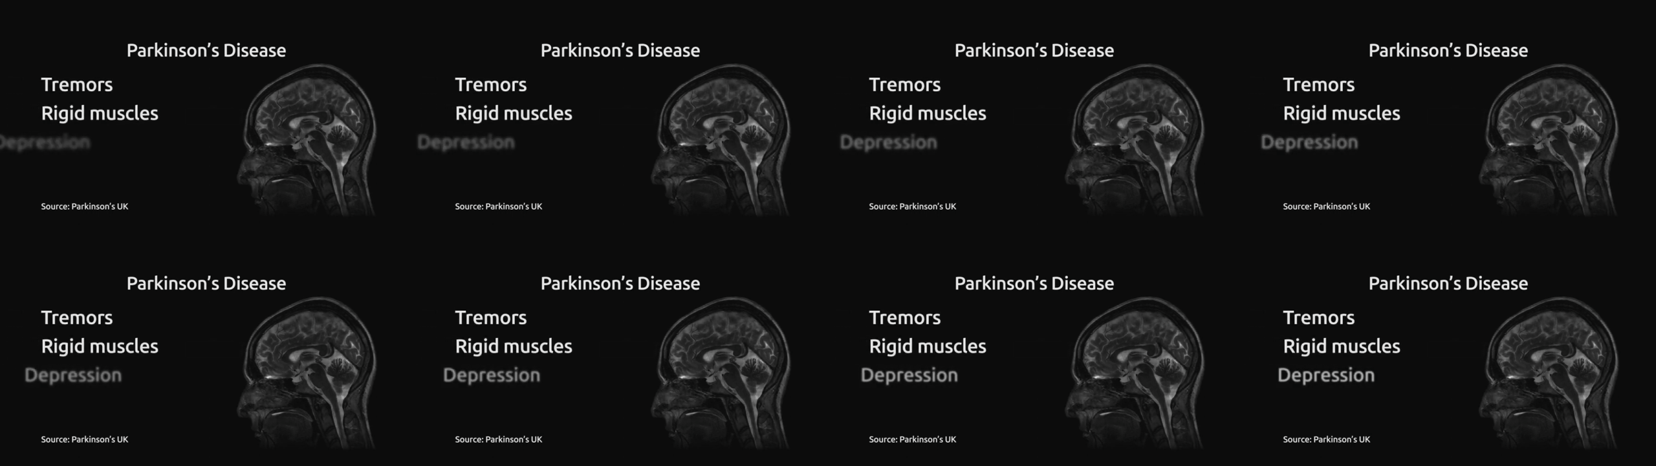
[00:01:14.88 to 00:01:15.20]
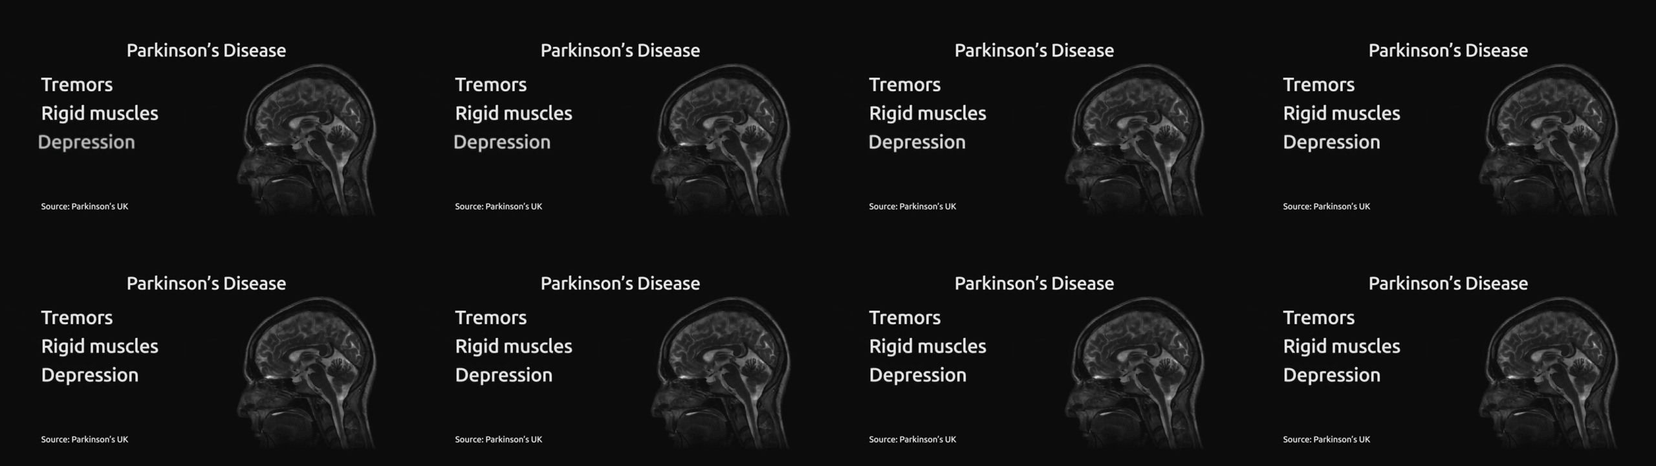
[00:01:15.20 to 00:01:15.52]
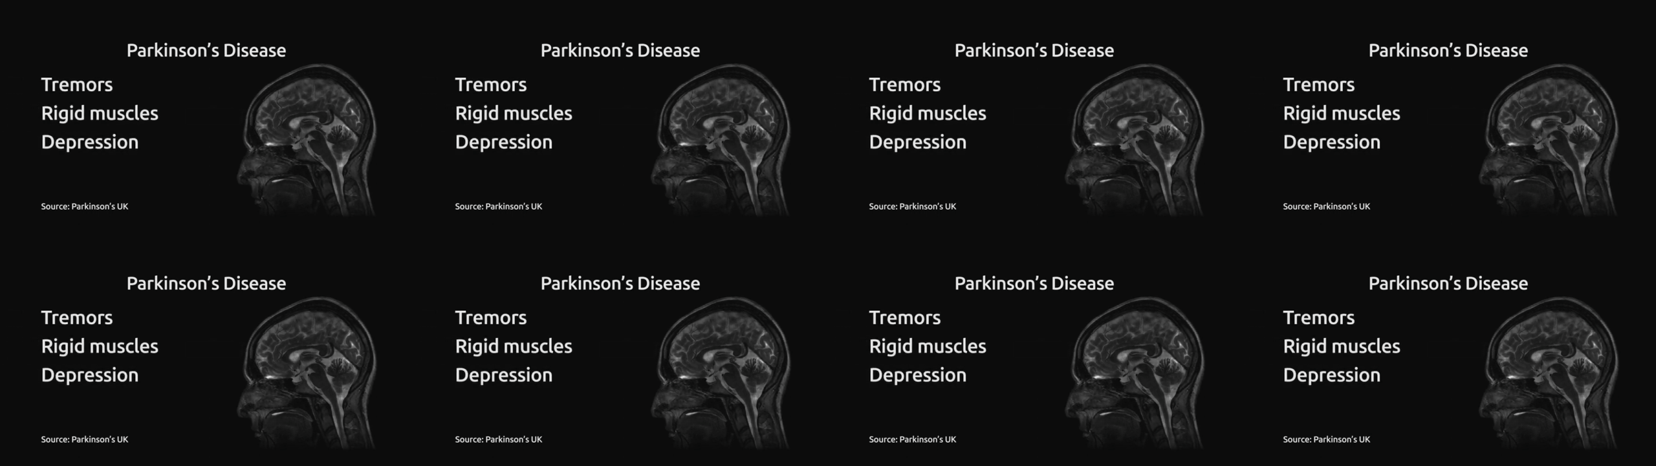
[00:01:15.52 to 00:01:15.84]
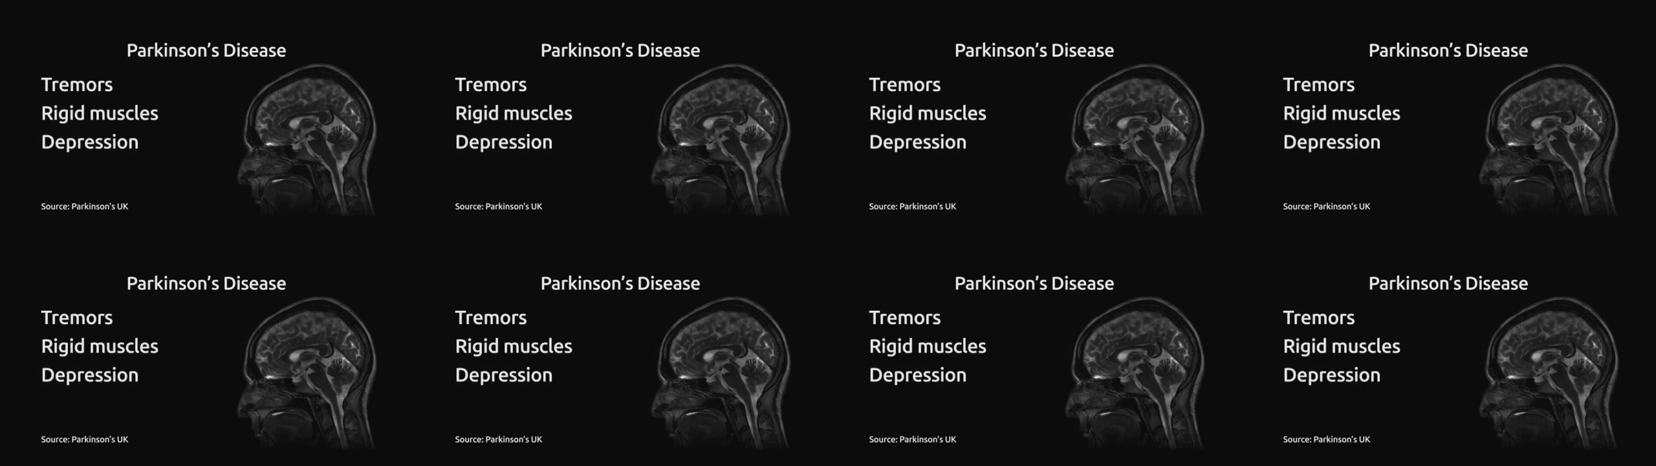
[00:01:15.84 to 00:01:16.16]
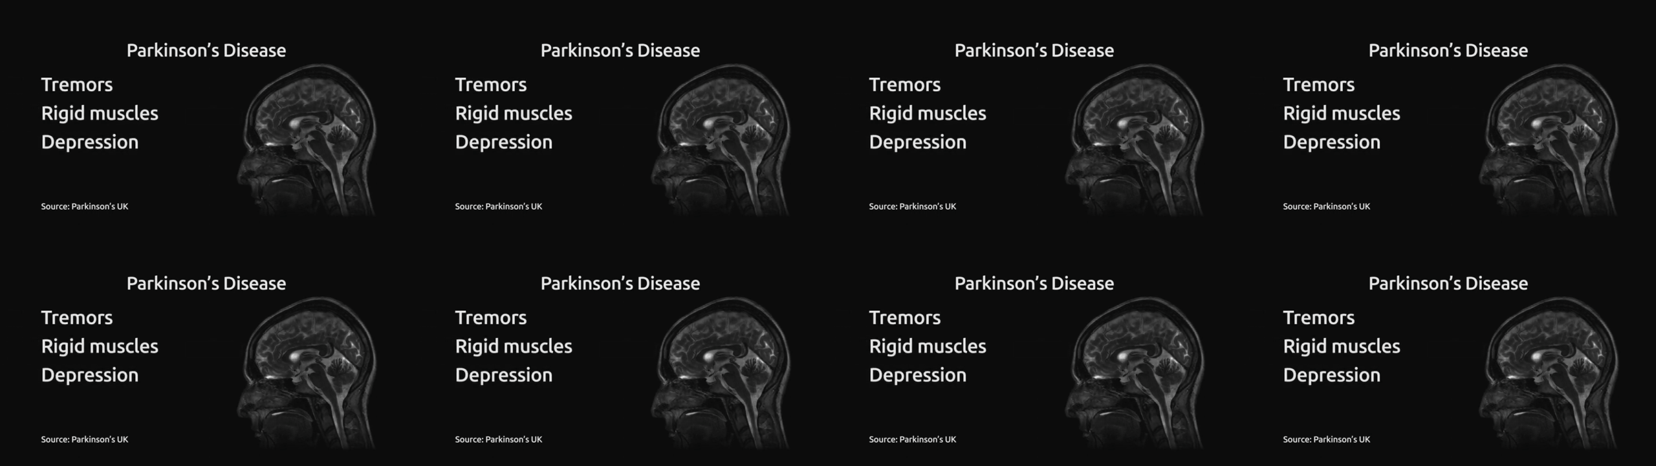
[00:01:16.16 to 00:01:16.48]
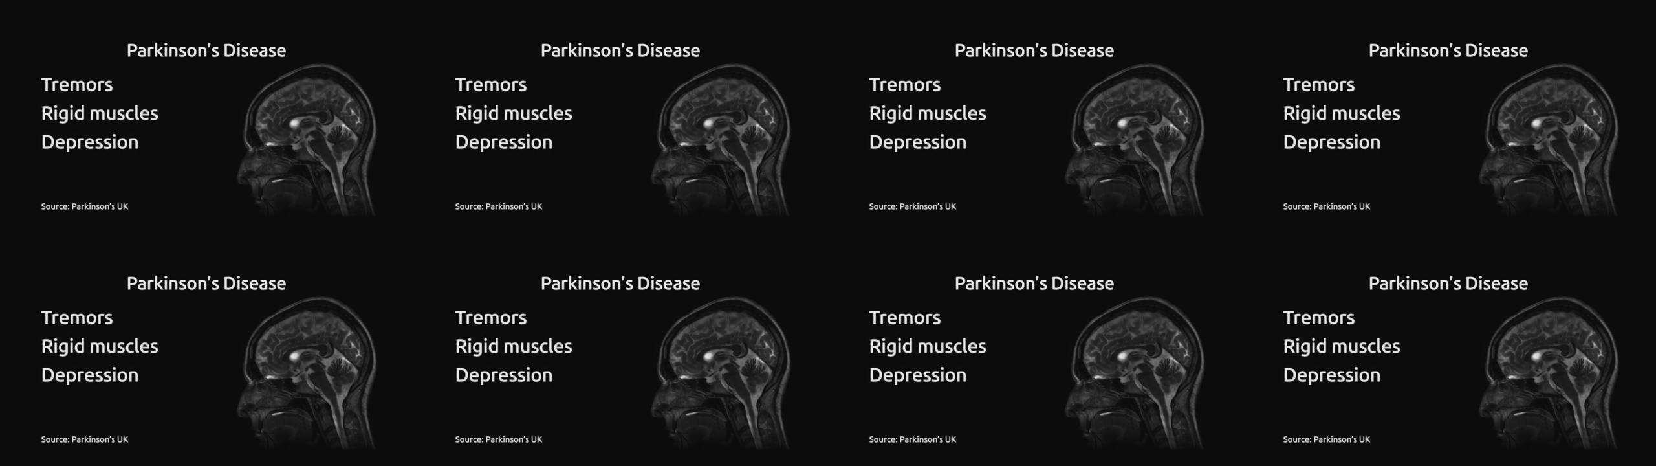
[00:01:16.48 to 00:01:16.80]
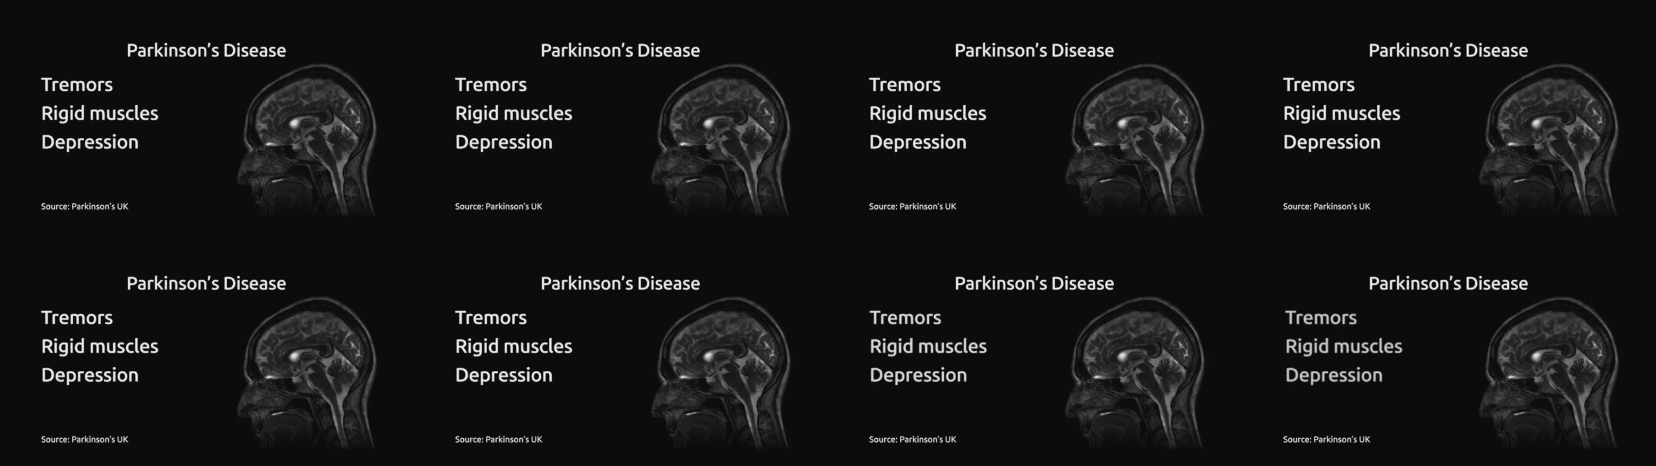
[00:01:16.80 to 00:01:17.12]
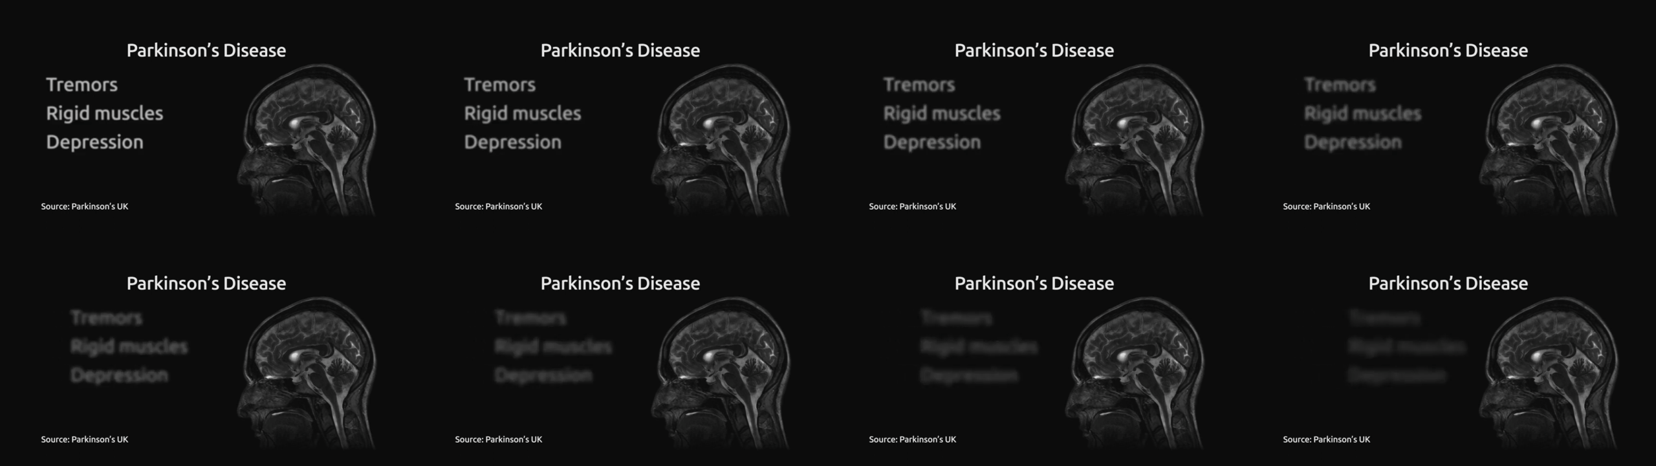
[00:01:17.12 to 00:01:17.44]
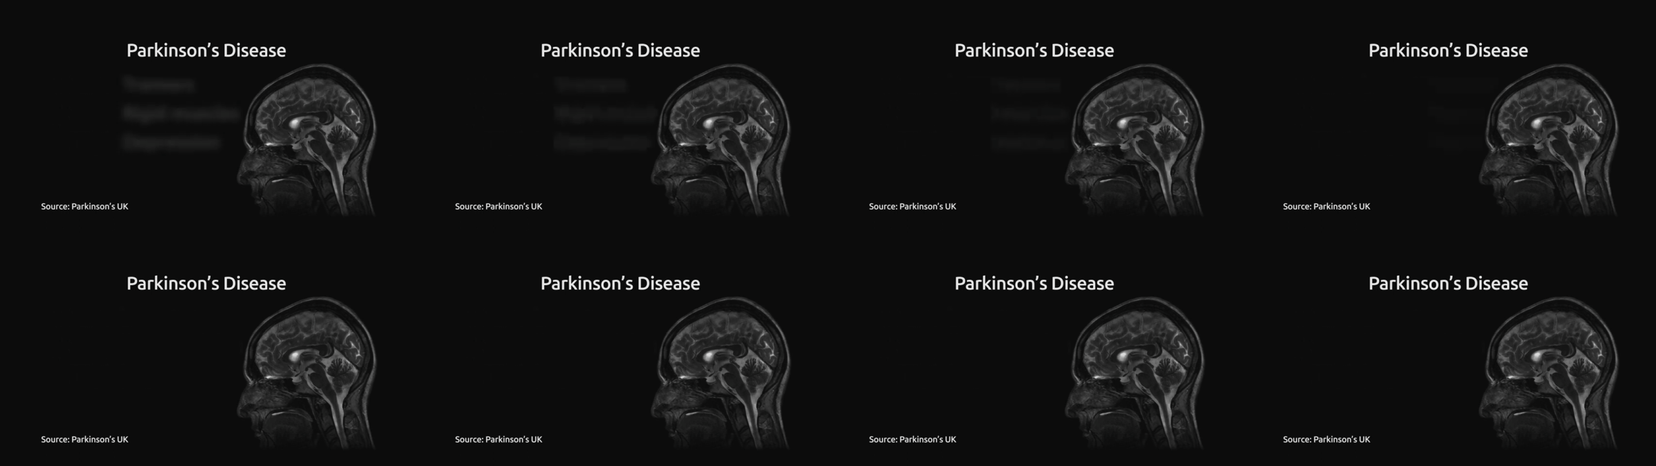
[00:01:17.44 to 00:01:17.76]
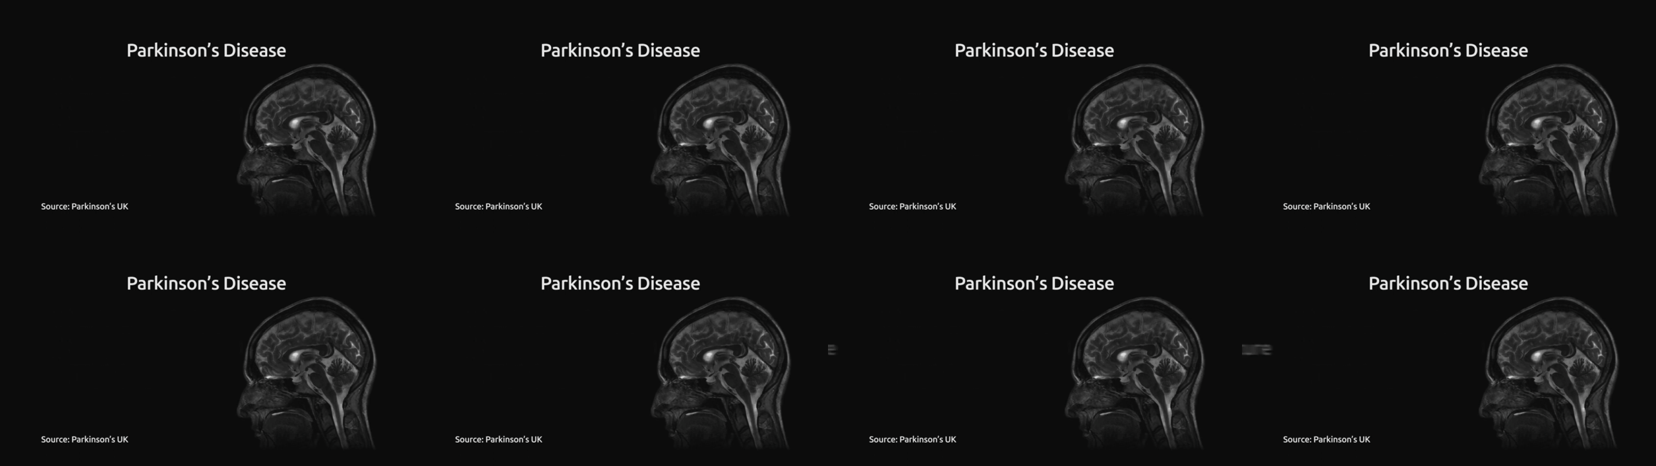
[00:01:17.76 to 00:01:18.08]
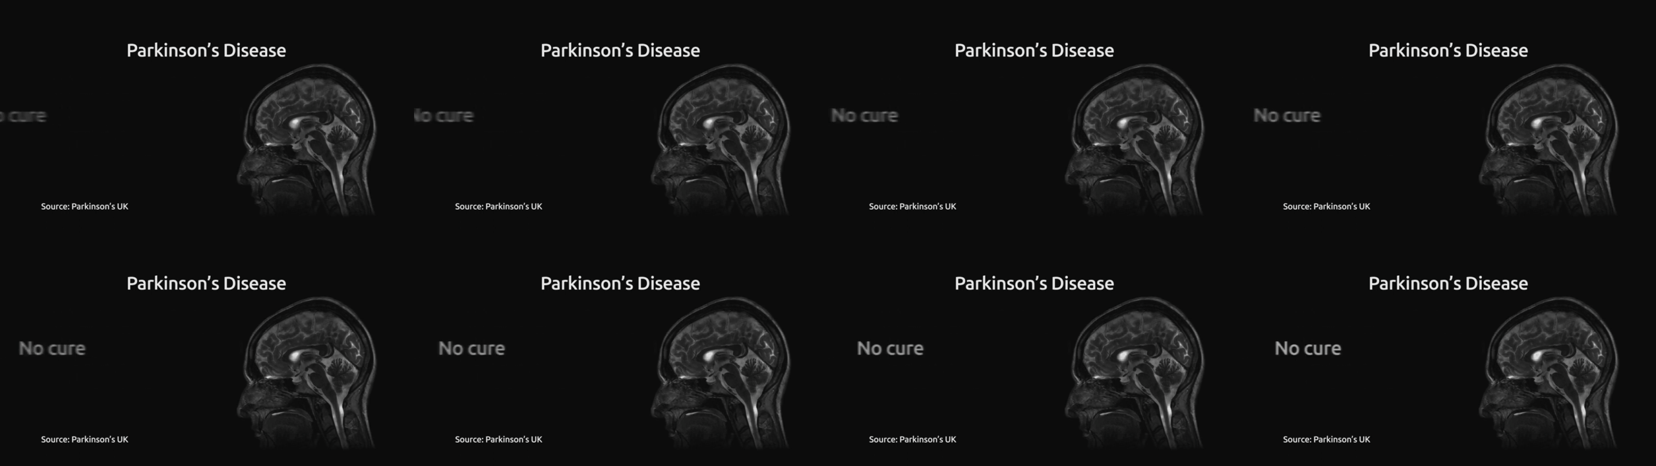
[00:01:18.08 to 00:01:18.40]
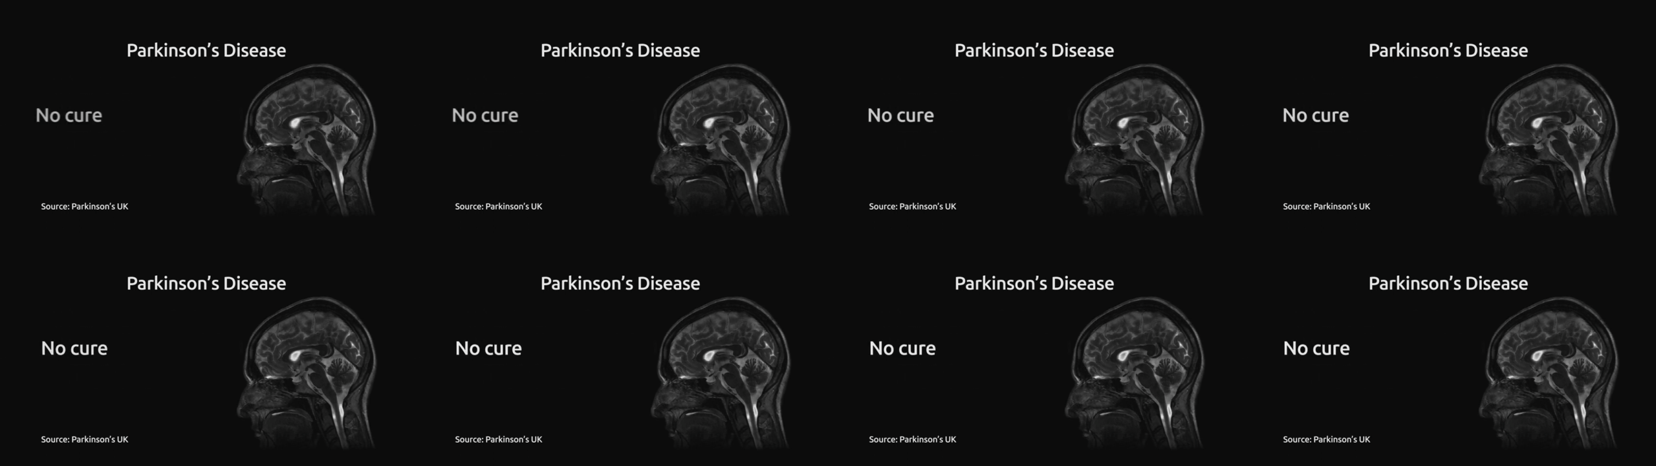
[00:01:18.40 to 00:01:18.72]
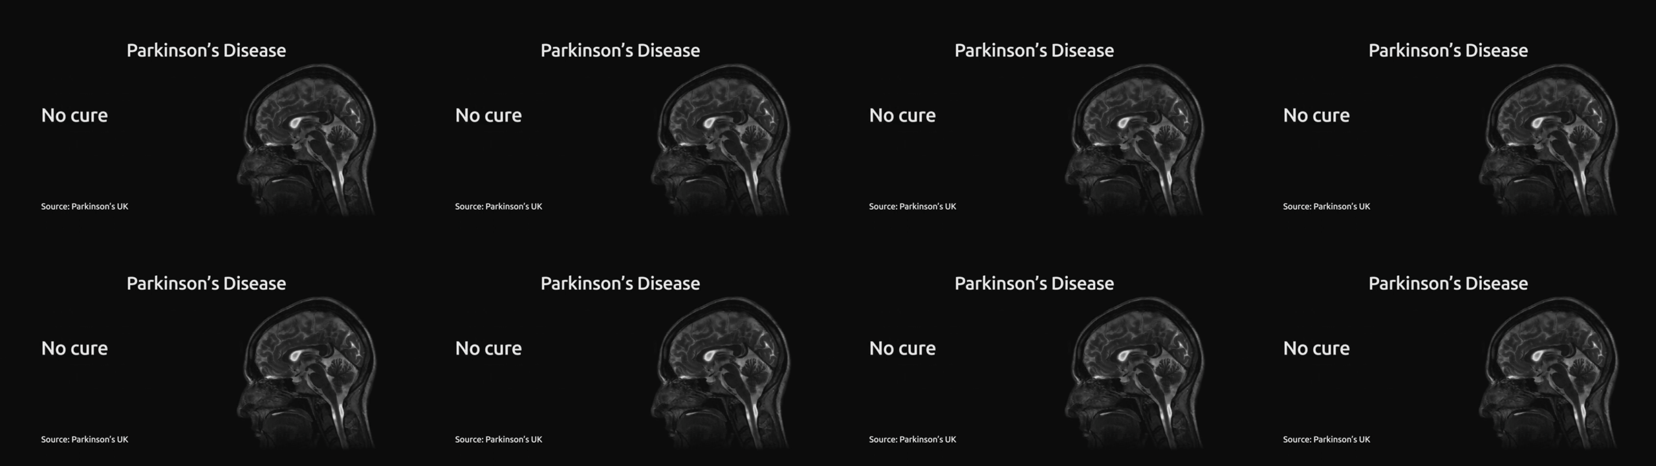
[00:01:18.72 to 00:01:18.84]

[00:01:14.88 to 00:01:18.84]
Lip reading: No face is visible, so there are no lips to read.